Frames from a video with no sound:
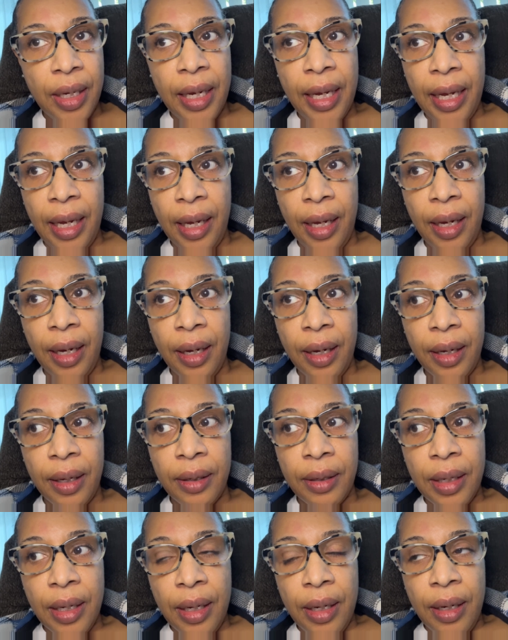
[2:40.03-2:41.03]

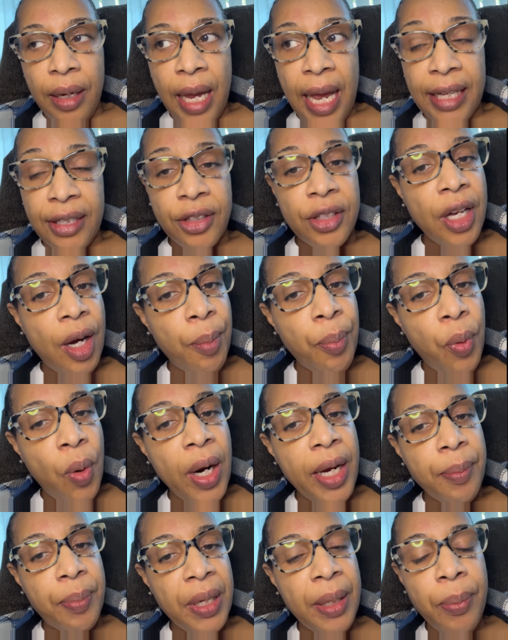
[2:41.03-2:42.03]
And at some
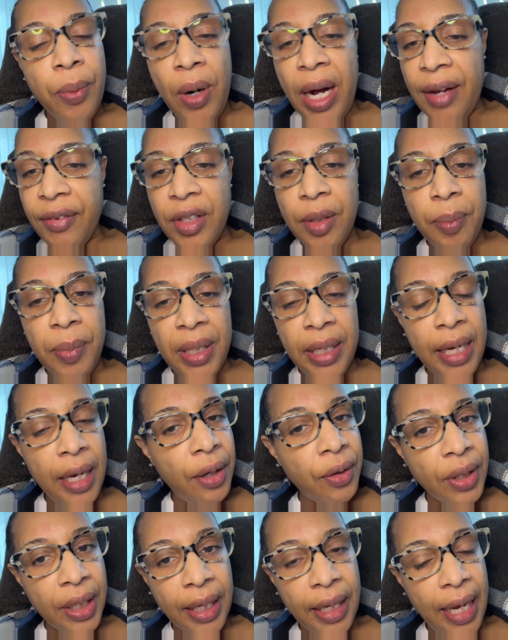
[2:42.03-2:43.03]
point, people have to be
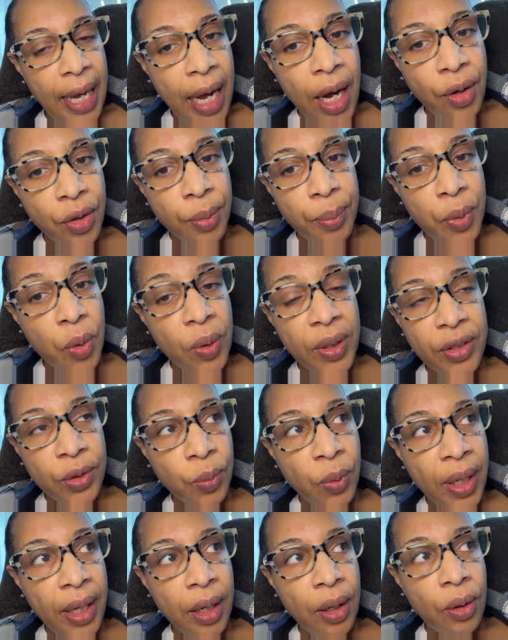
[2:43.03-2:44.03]
held accountable as
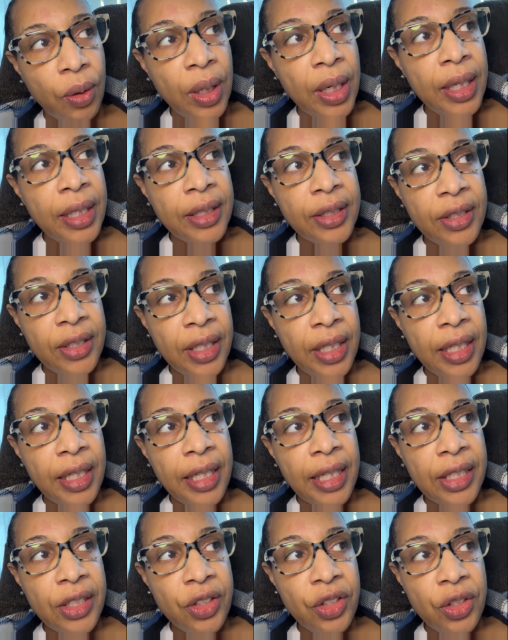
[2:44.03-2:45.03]
well.
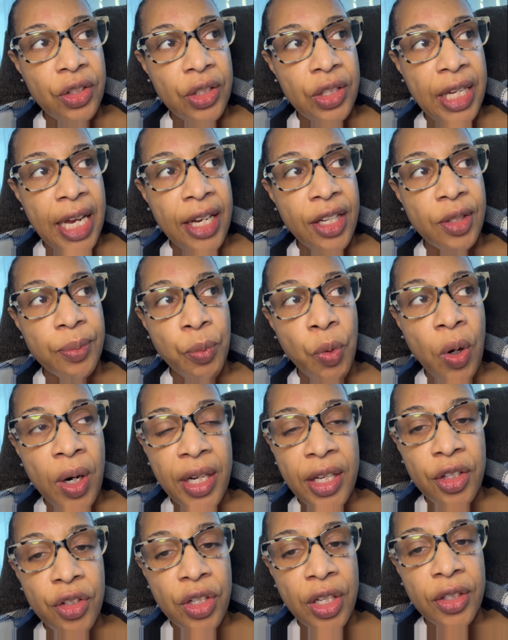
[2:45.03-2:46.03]
See, it takes more
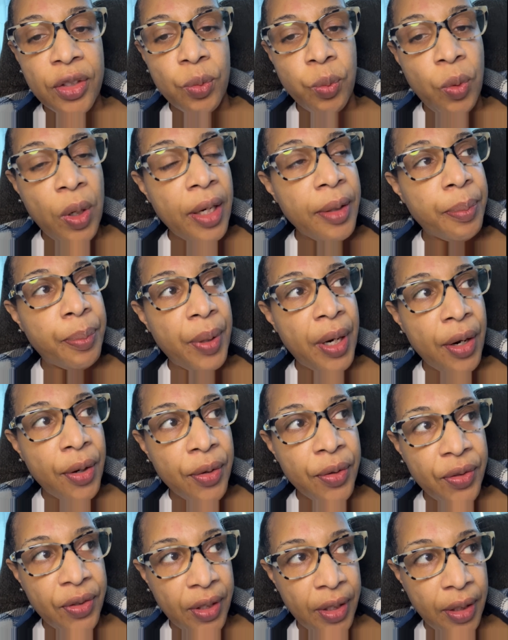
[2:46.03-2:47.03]
than just one
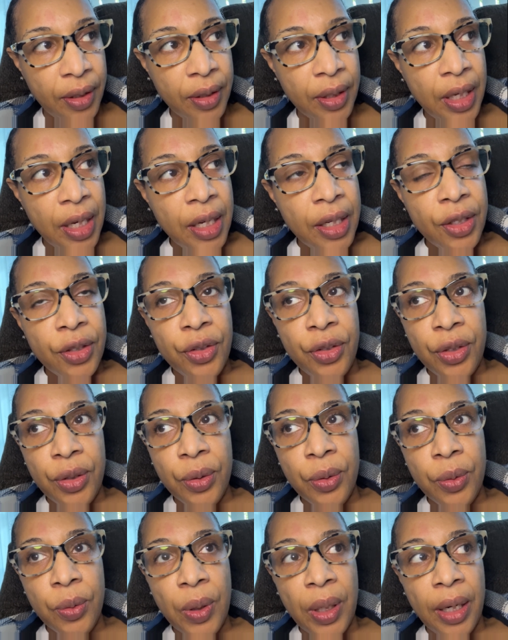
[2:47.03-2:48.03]
person
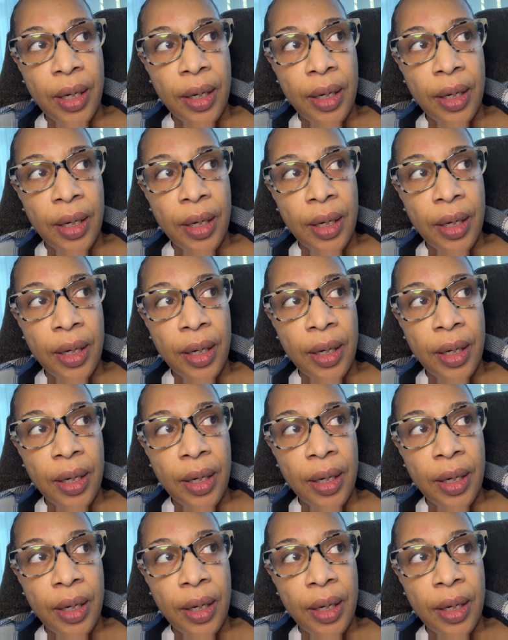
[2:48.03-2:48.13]
to